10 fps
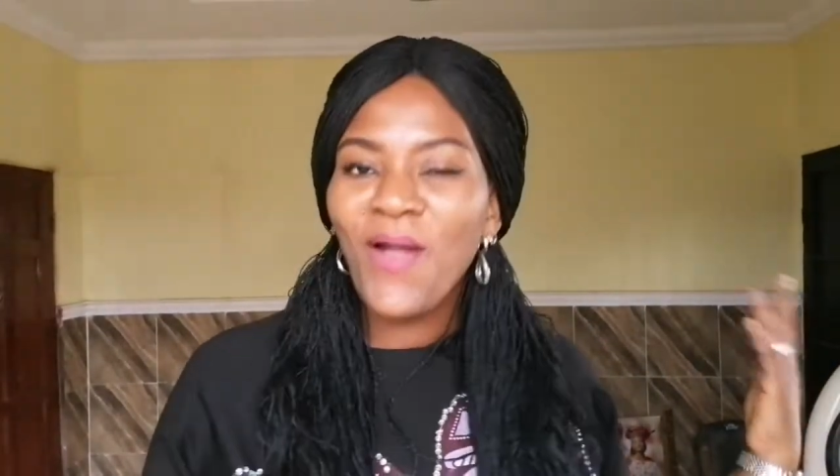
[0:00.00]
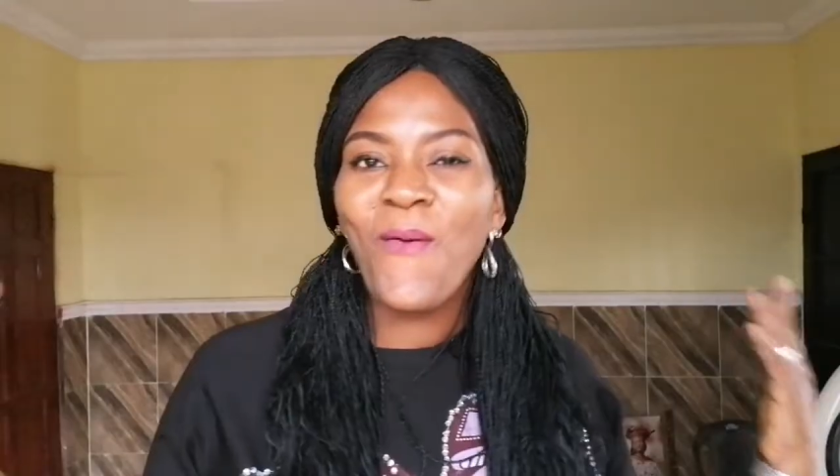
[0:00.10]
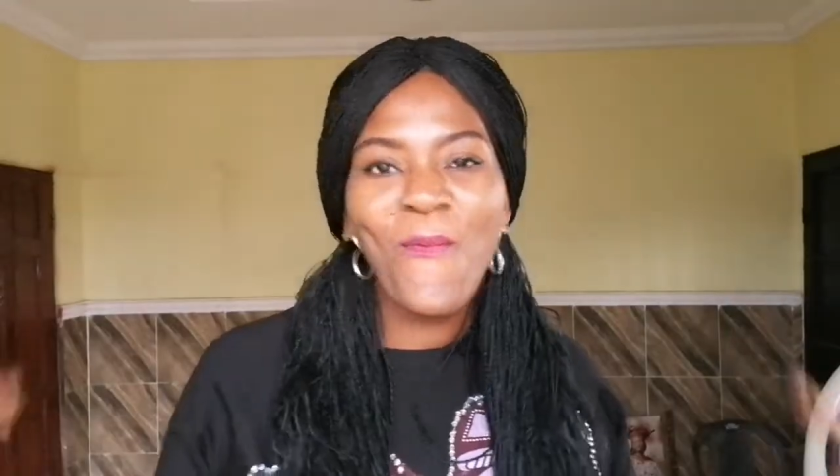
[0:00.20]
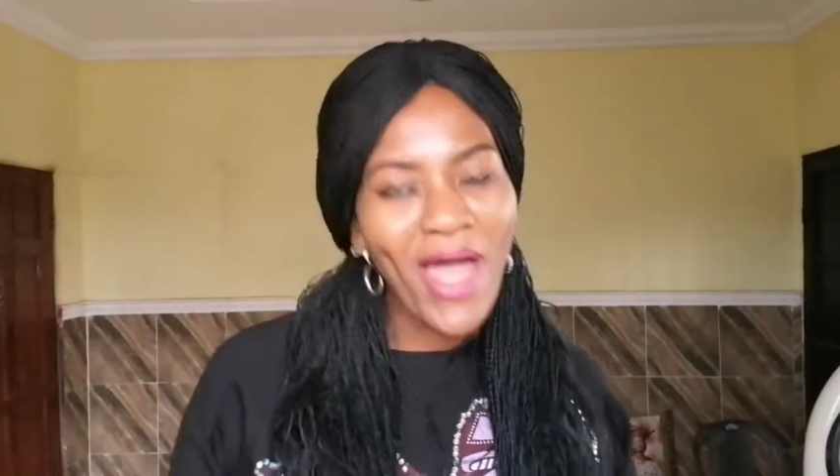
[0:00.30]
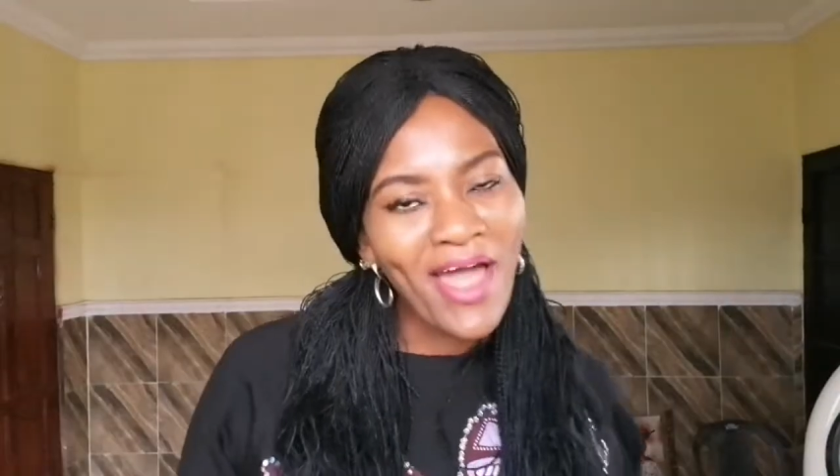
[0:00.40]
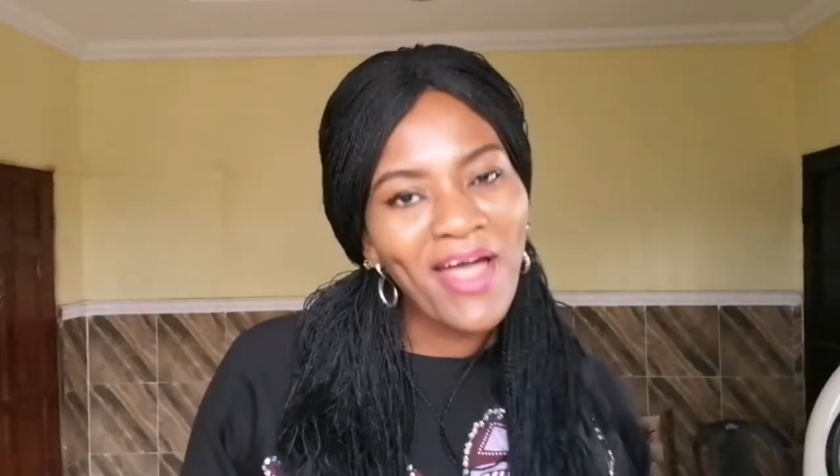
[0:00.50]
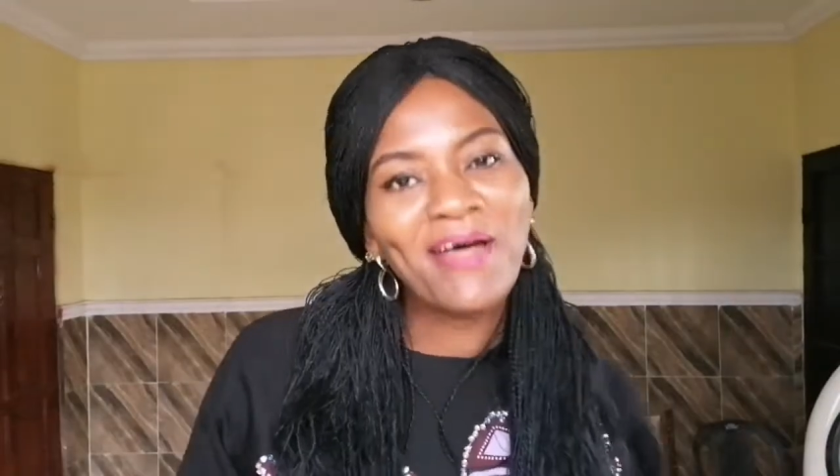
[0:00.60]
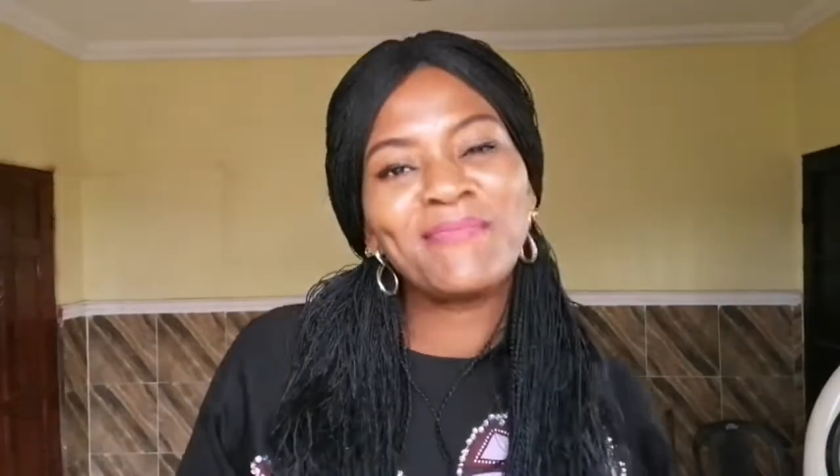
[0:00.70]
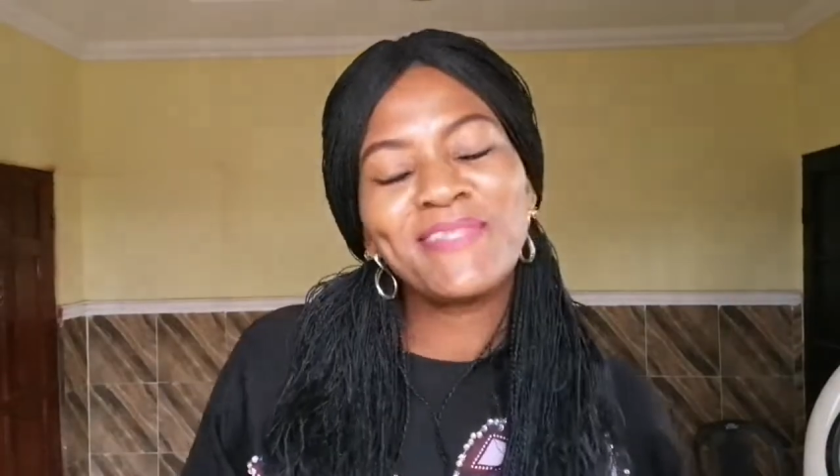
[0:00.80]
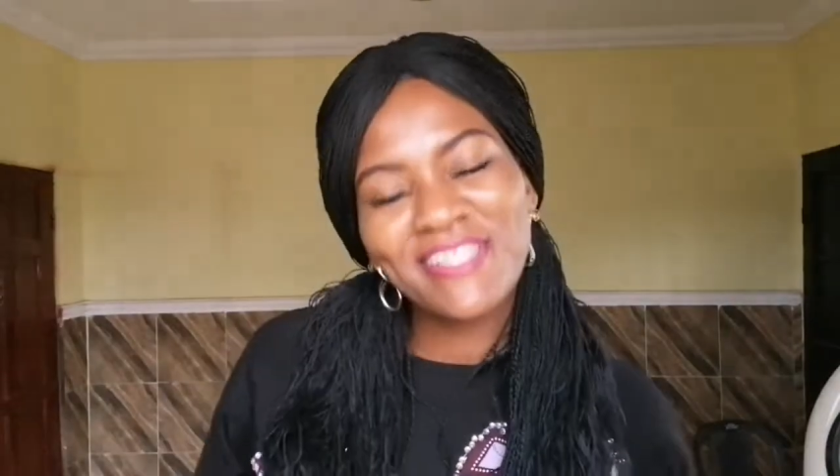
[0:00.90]

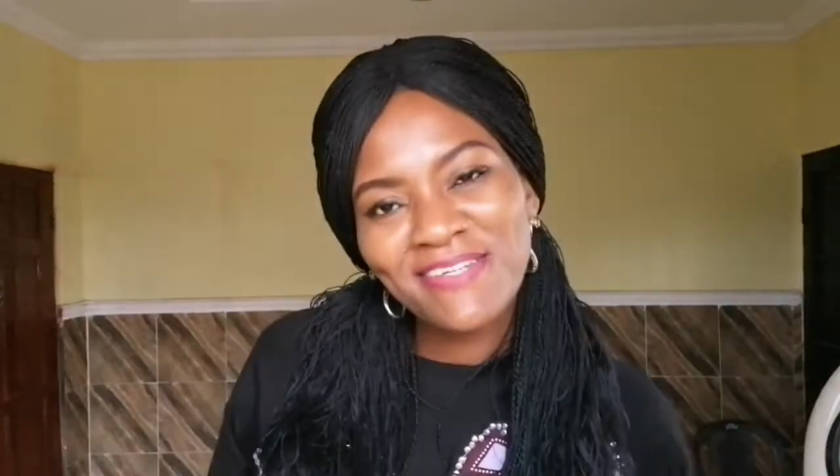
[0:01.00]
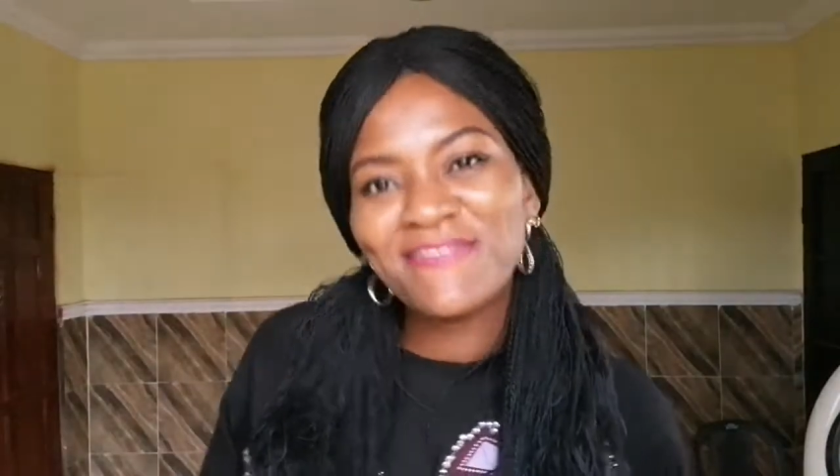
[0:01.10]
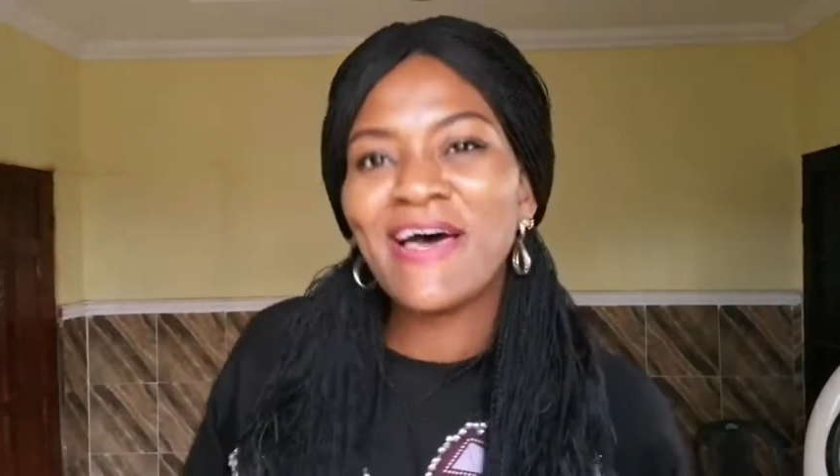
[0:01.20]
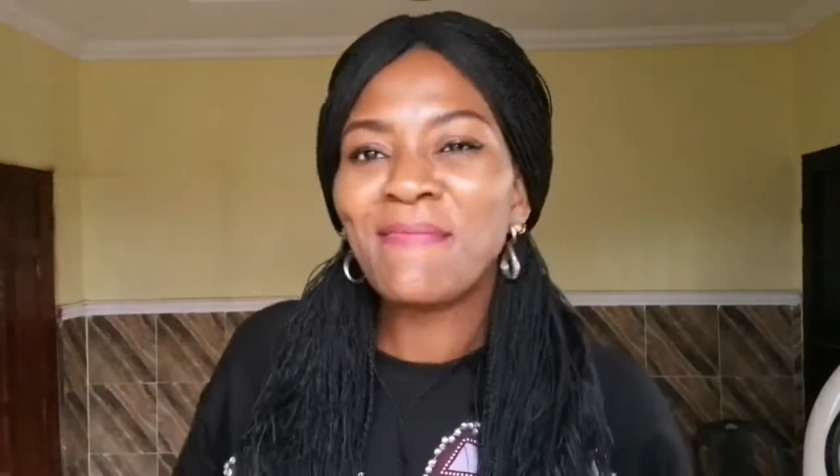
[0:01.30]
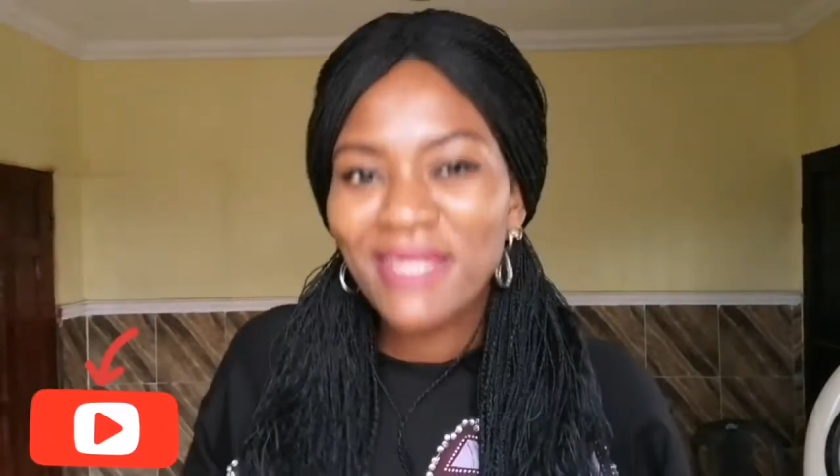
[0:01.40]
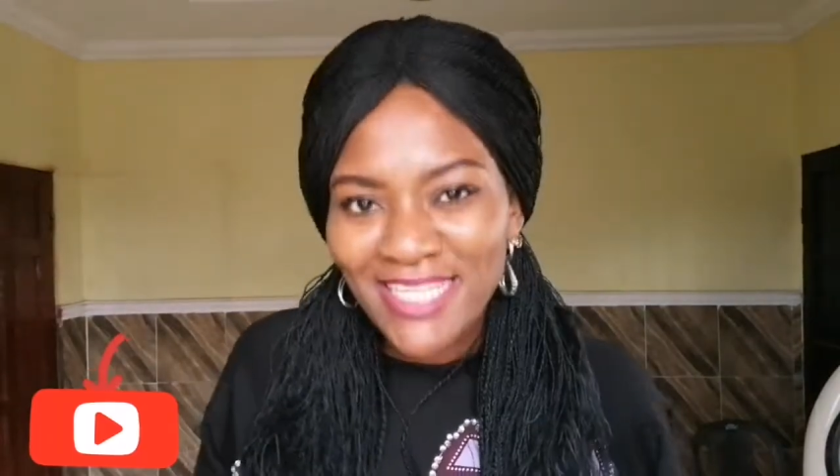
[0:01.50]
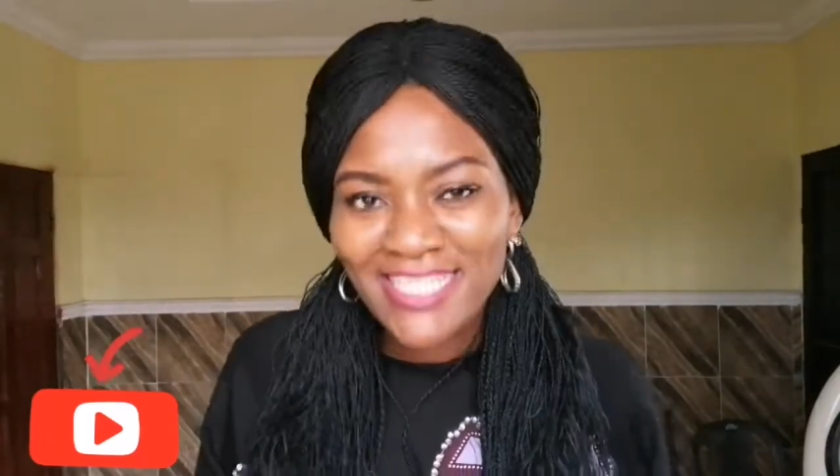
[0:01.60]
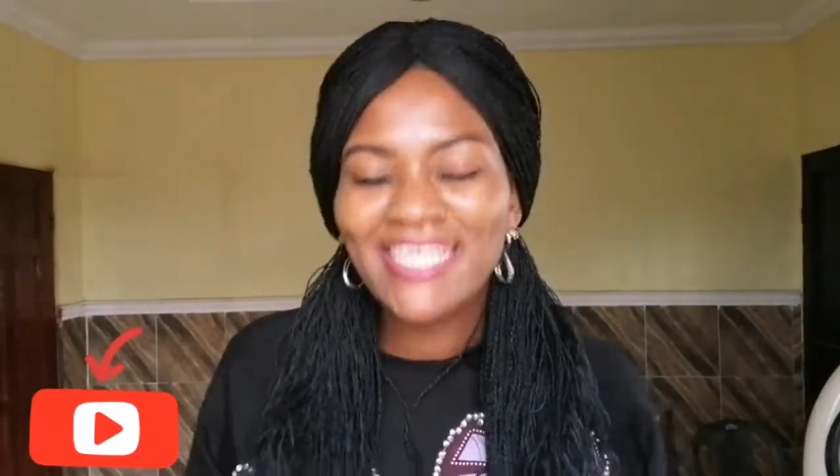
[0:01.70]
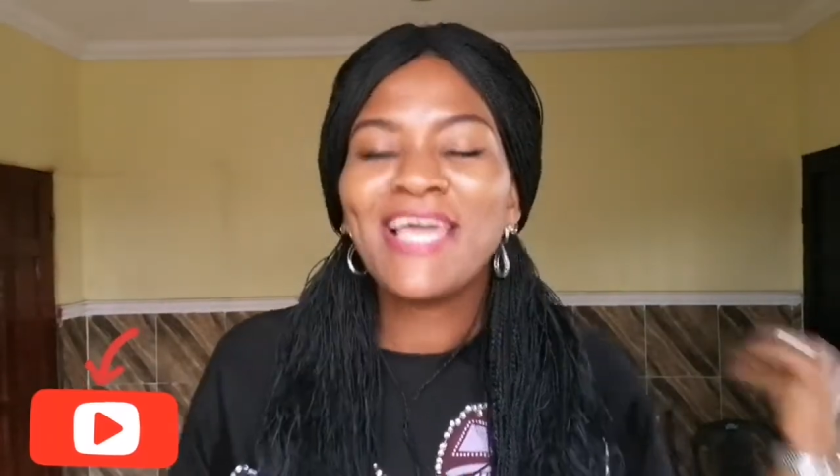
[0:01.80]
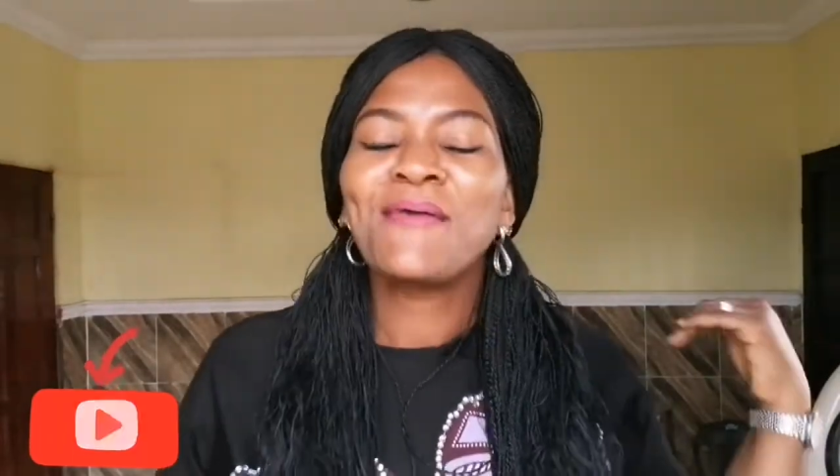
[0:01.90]
Welcome to the
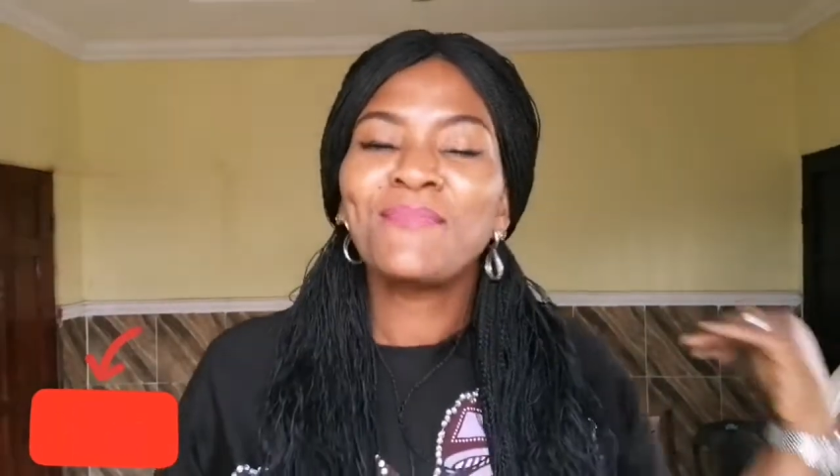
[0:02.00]
family.